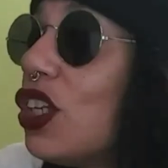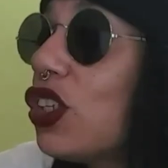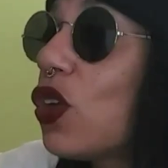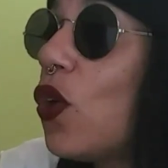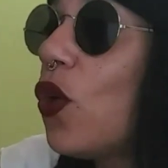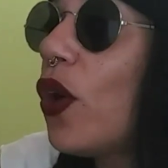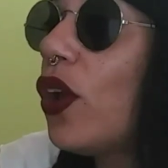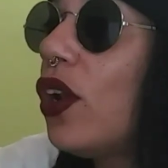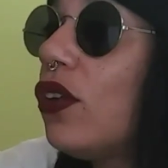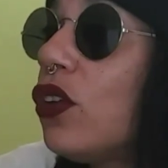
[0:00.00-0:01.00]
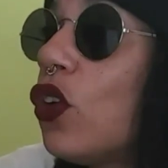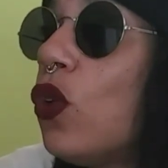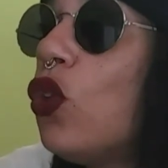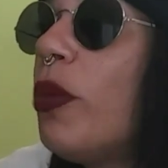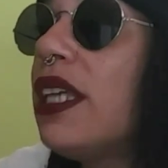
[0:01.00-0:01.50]
So,
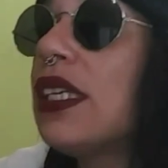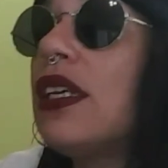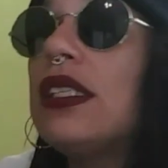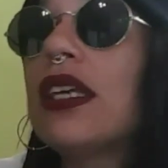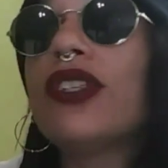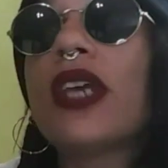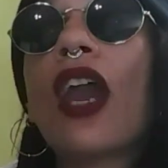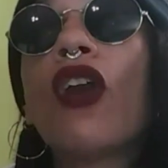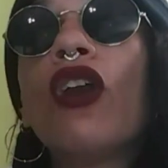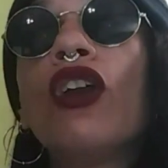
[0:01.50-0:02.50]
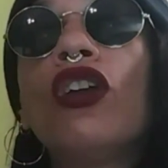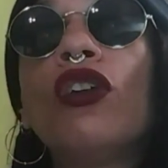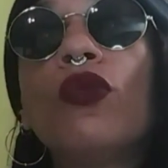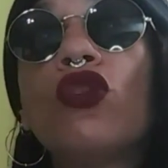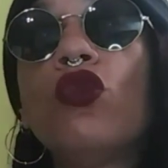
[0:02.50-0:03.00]
Lou basically tells her, I
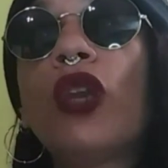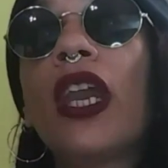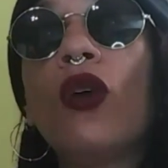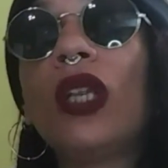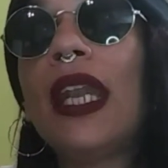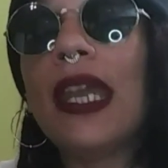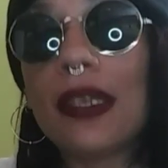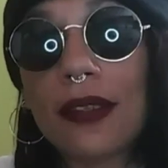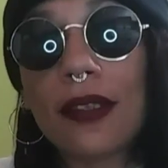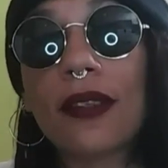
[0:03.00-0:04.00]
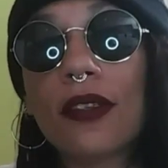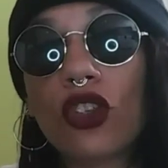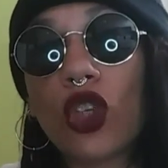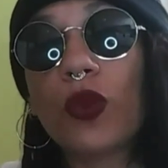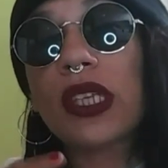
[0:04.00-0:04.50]
heard you killed Liz.
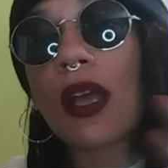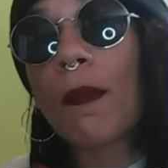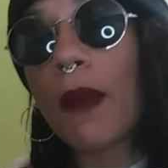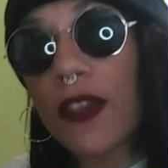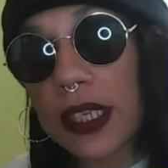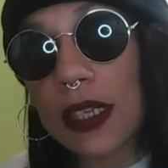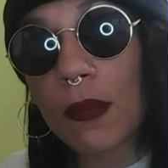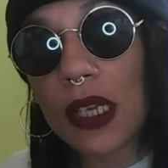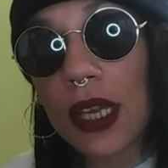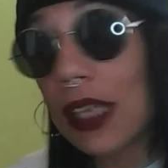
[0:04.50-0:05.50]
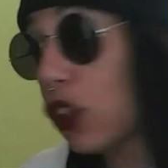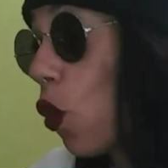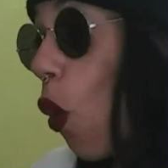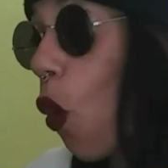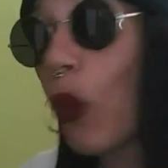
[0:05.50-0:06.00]
She was like a mother to me, and to
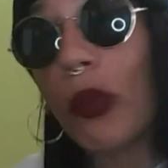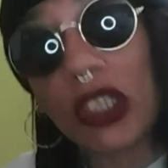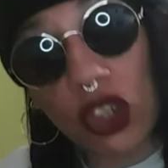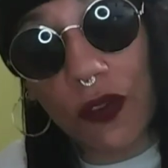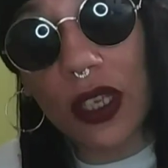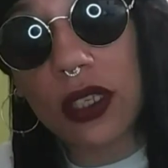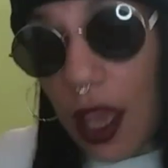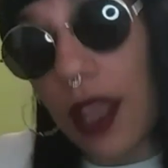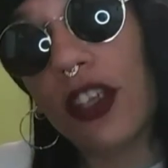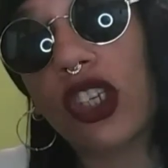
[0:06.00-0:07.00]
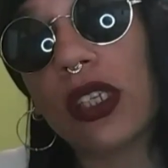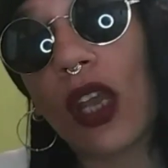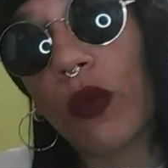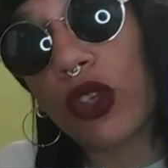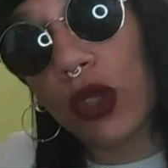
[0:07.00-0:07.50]
a whole bunch of us. And then she's
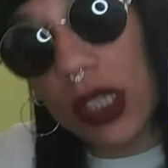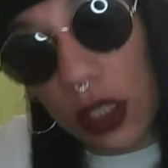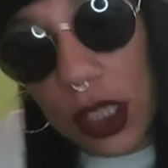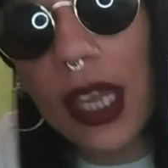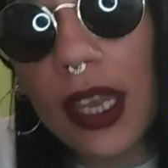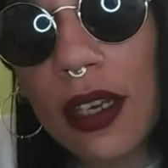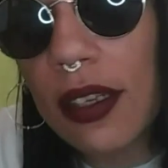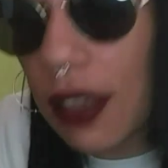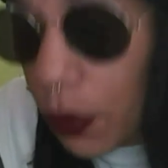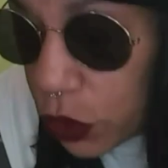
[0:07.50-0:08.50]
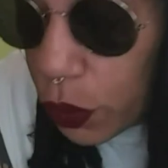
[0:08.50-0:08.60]
like, what you did, that was a